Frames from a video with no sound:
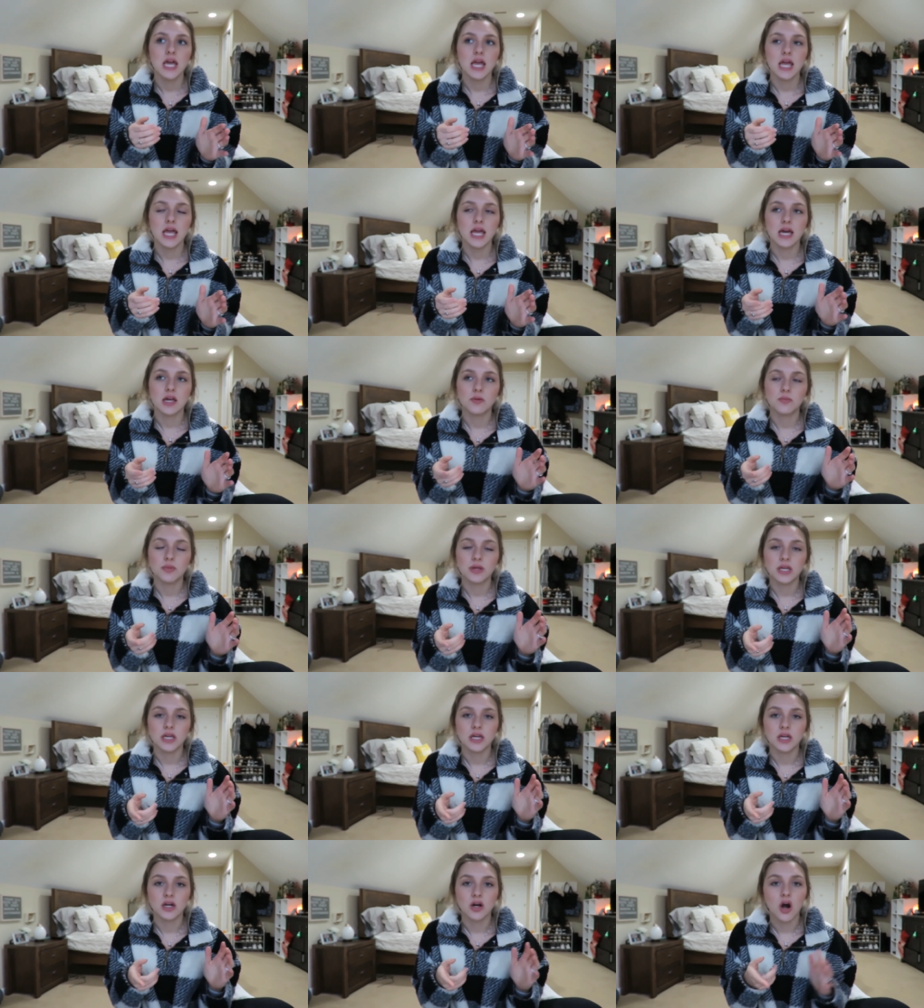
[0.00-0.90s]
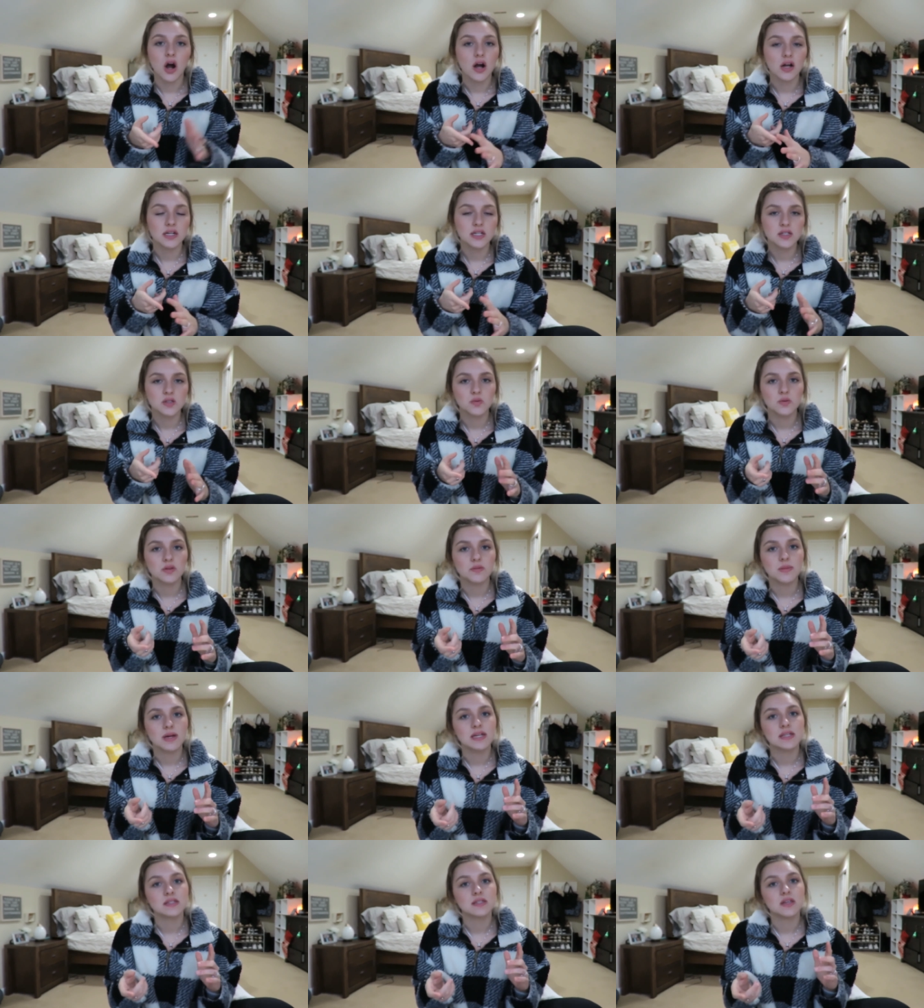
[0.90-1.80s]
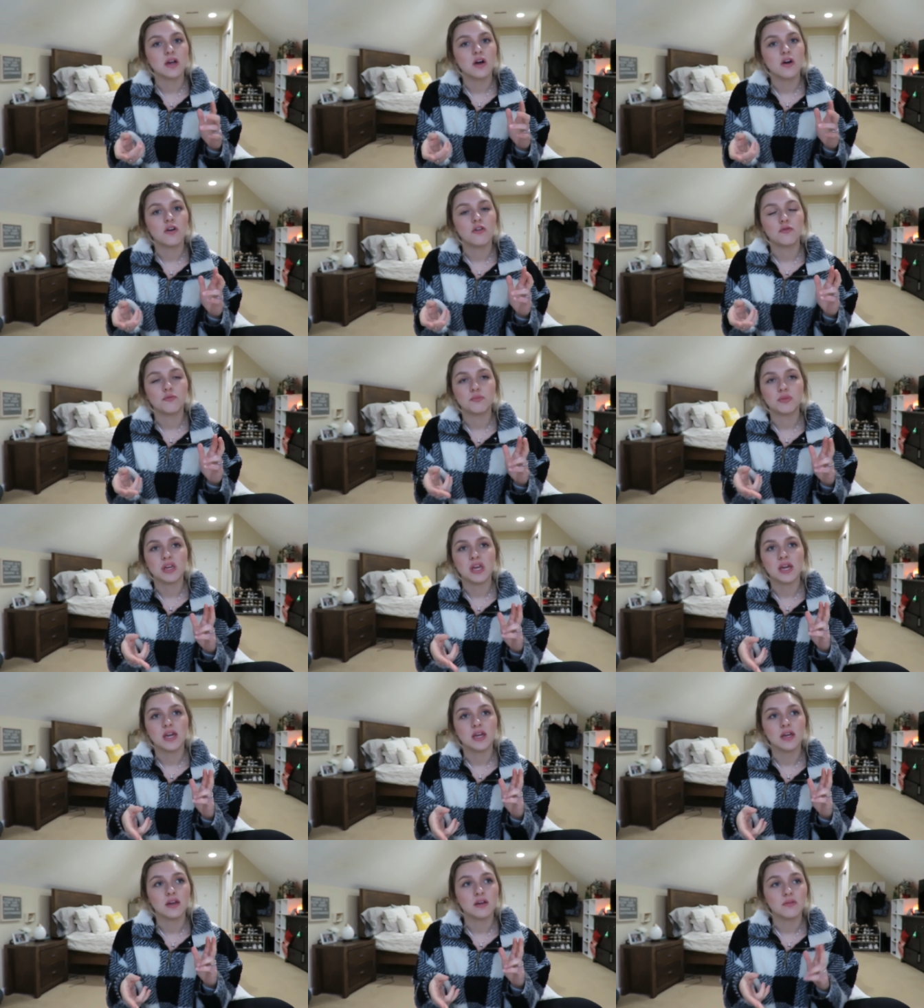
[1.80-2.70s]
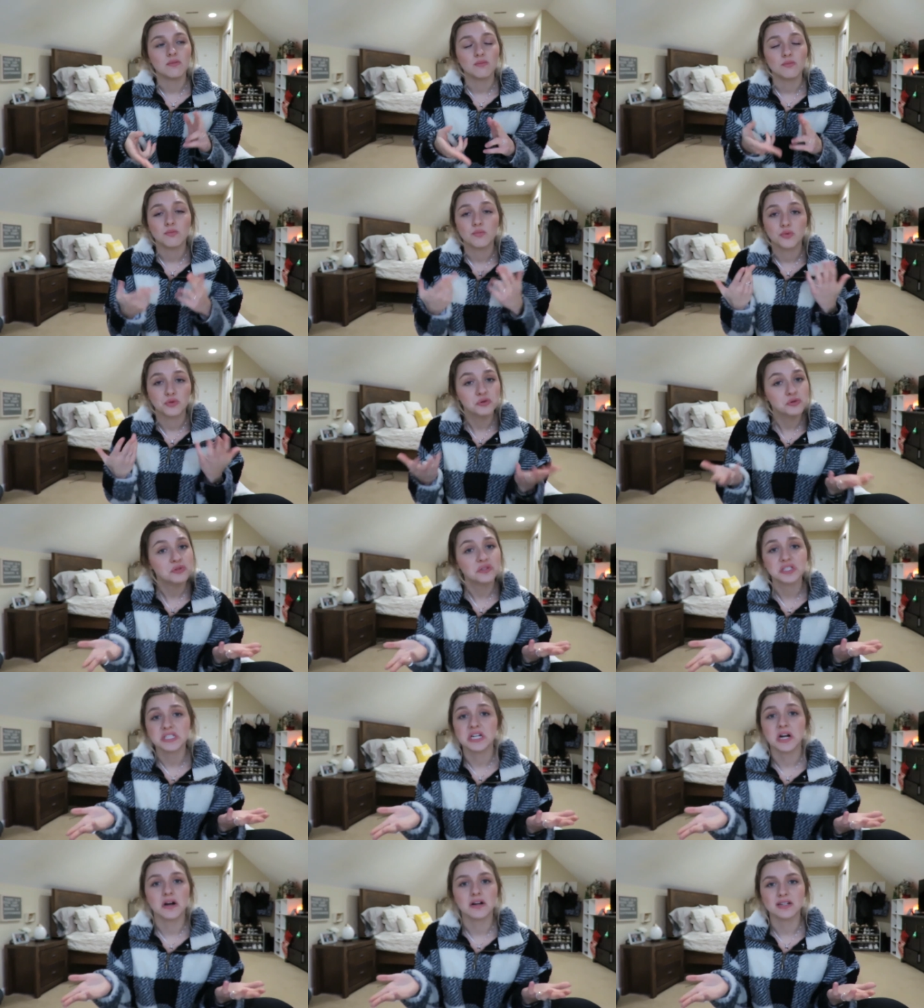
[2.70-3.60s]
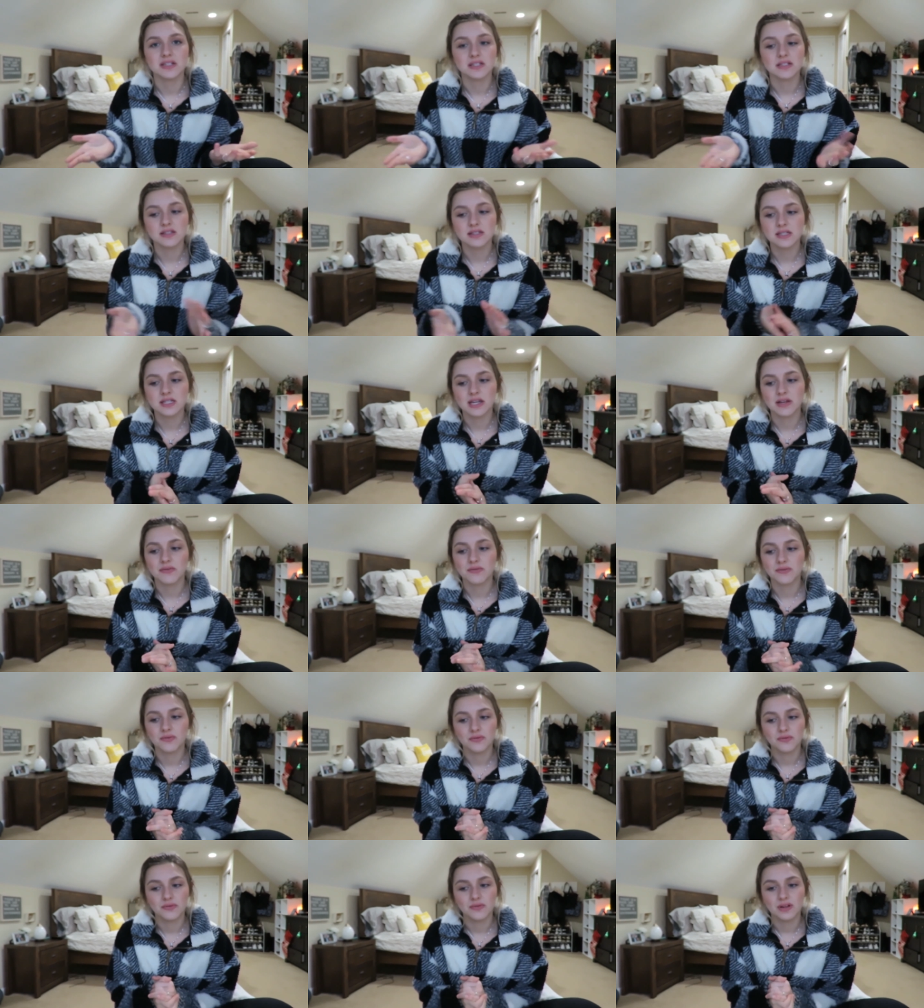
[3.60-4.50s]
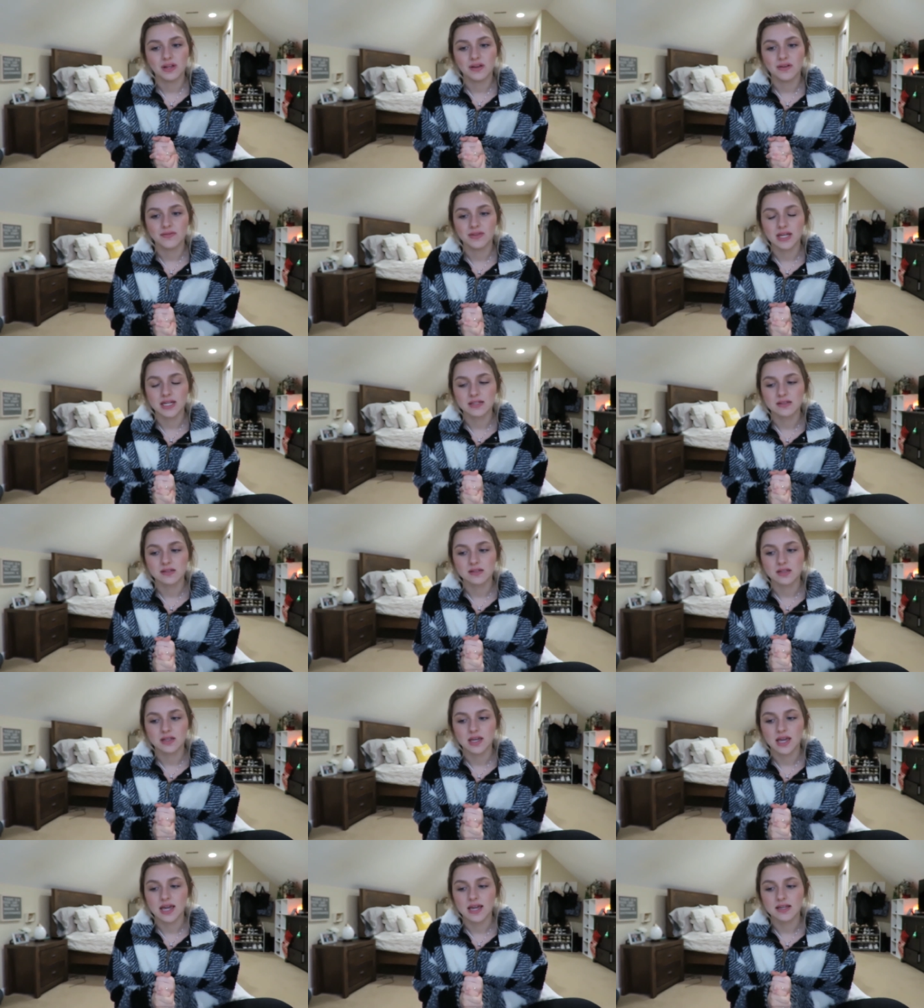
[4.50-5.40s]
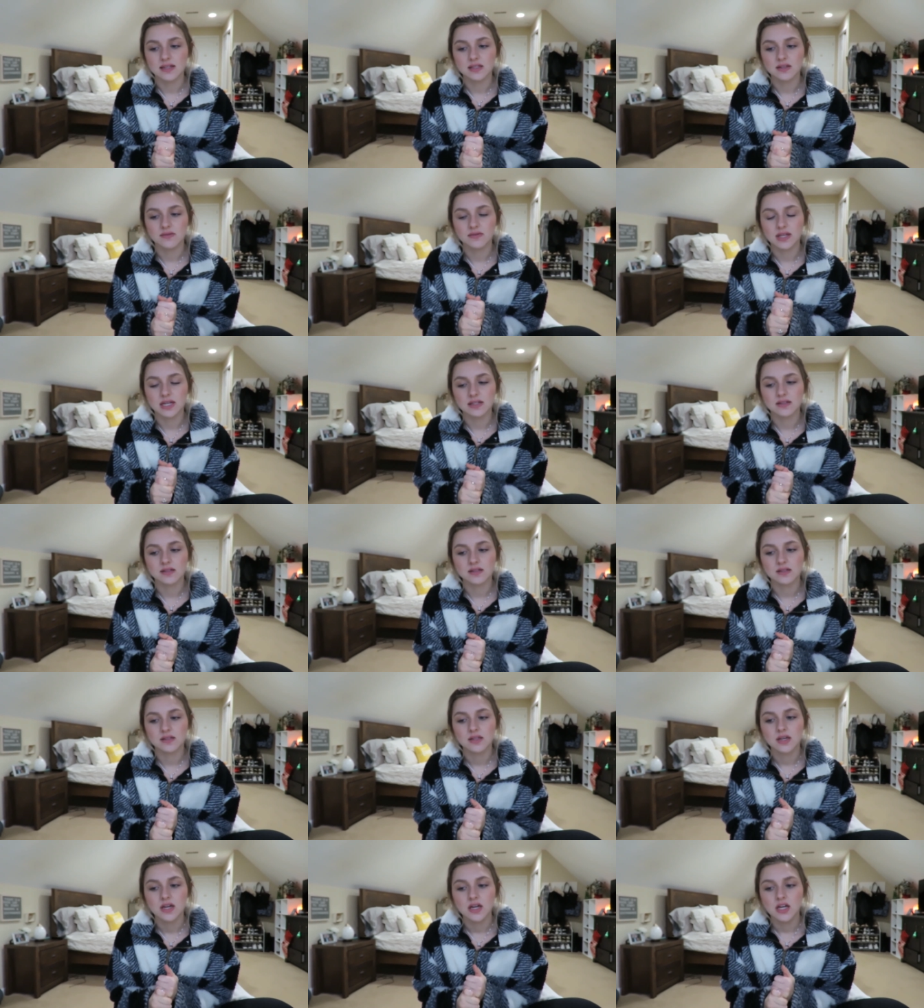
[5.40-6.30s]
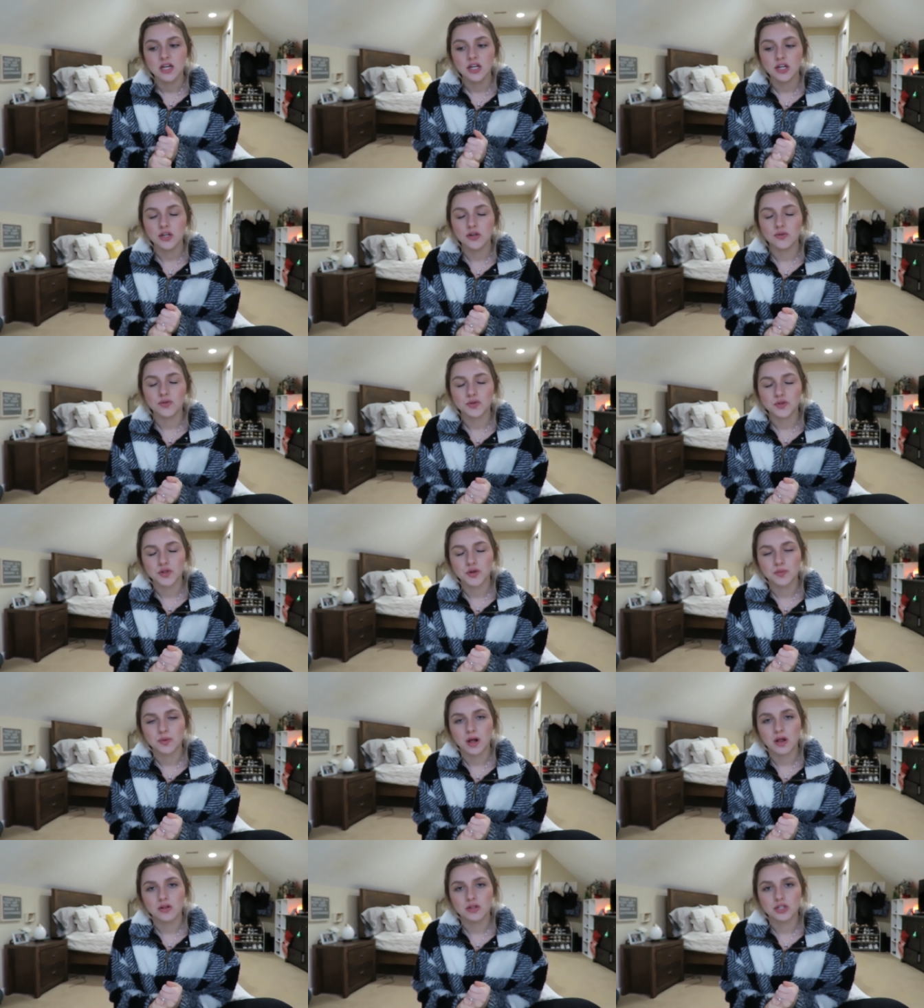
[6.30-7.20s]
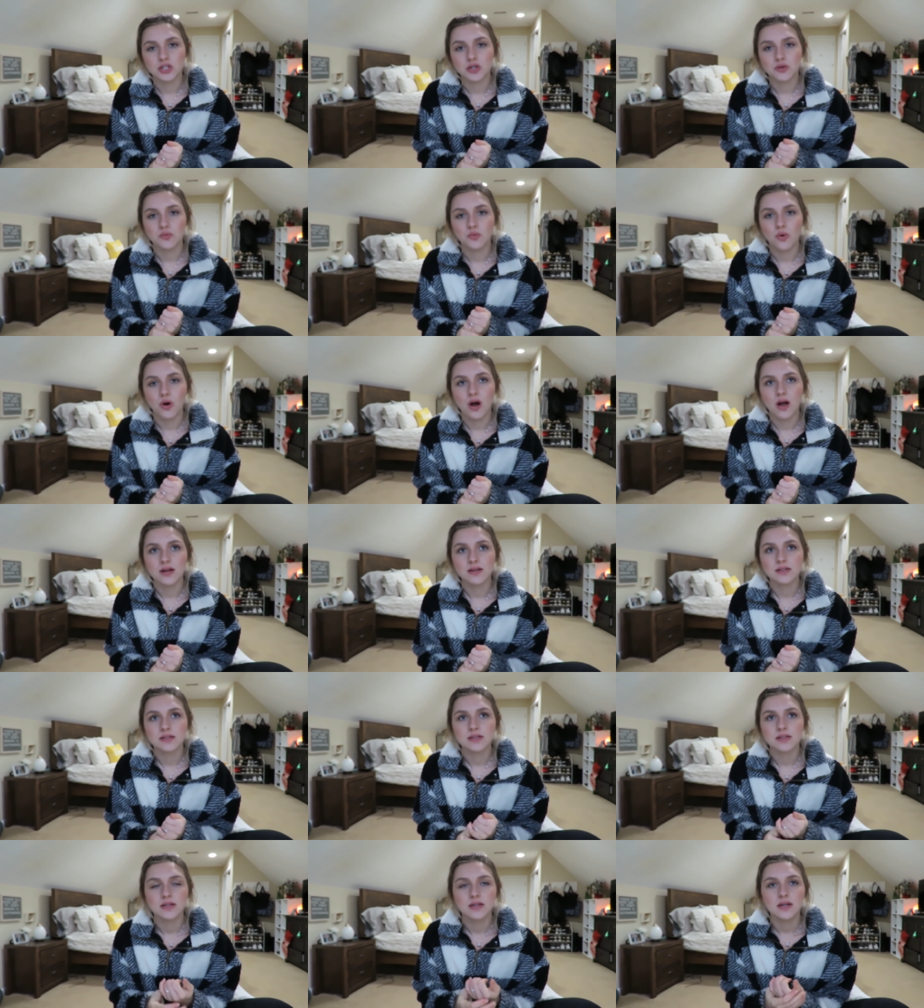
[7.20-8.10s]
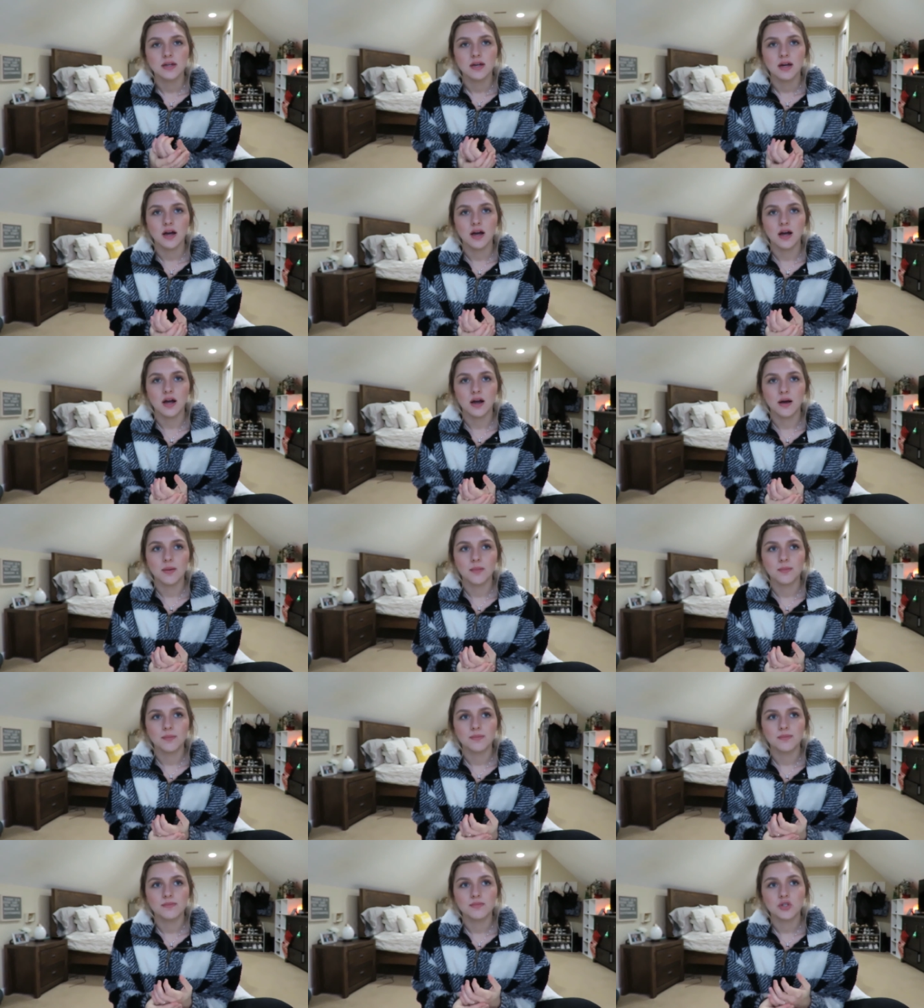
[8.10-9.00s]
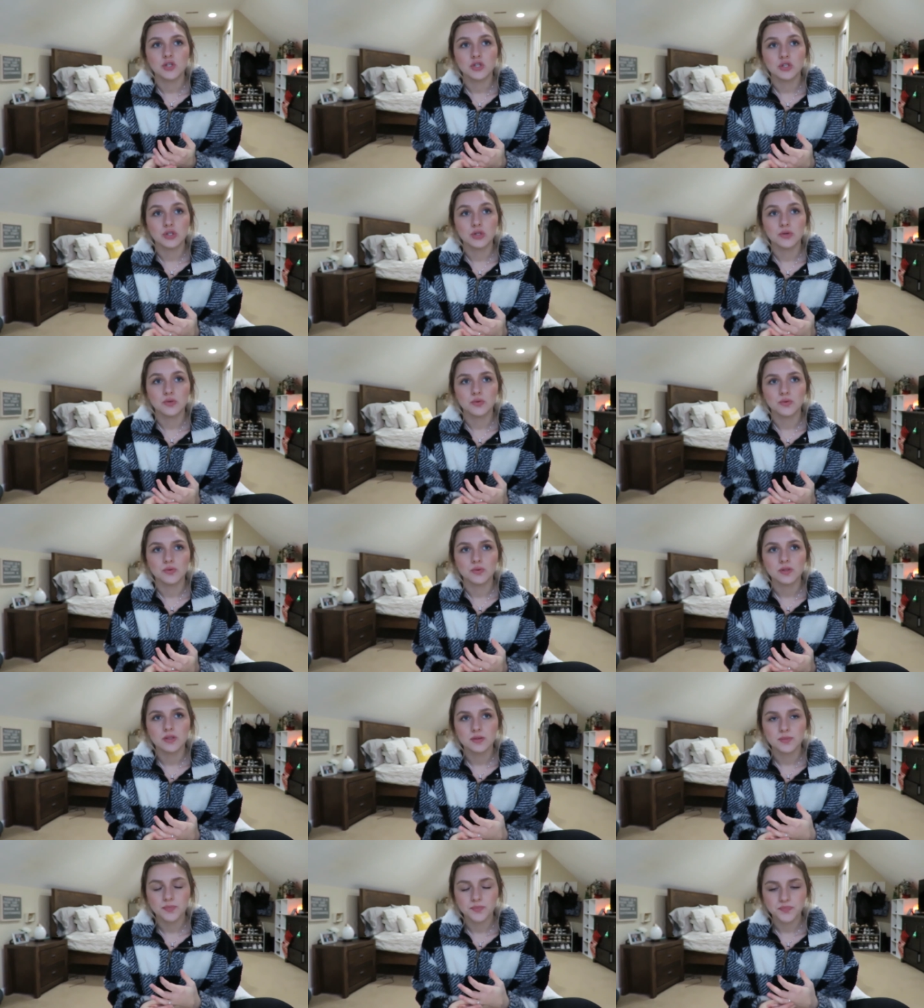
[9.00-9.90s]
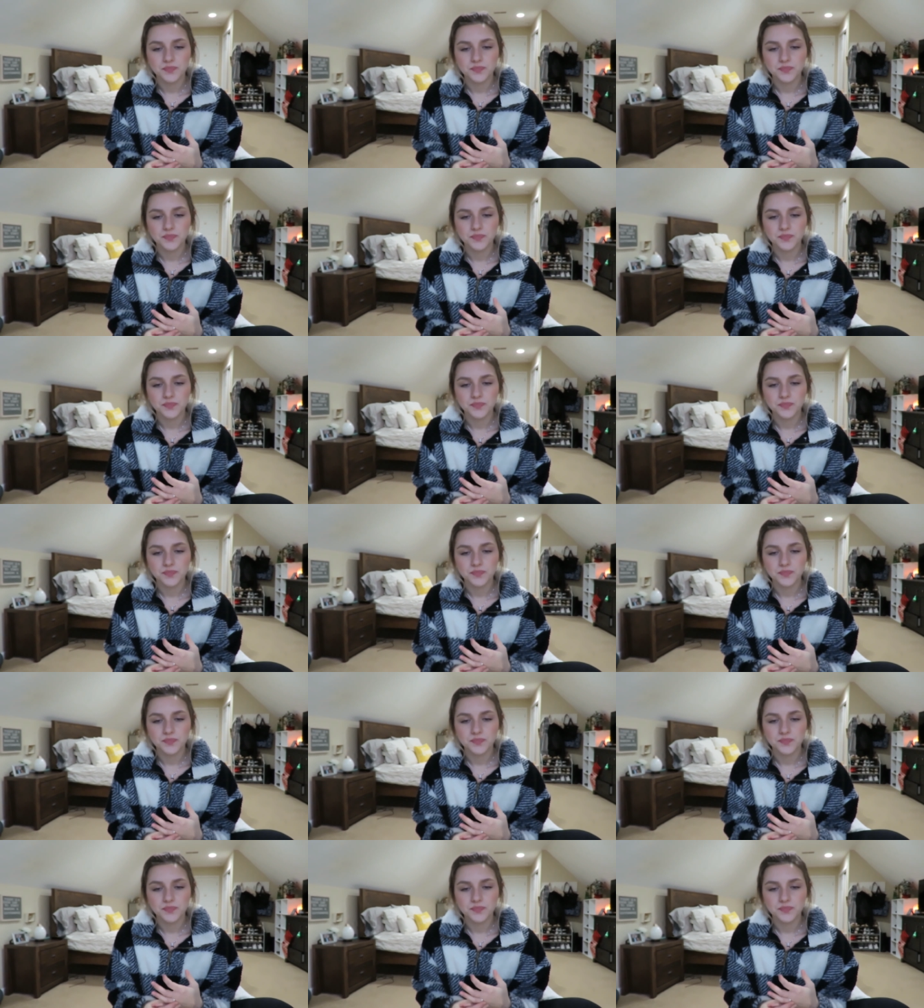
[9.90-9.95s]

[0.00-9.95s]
And being honest with myself, being brutally honest, if if that's the case, if that's you know the terminology you want um, to use,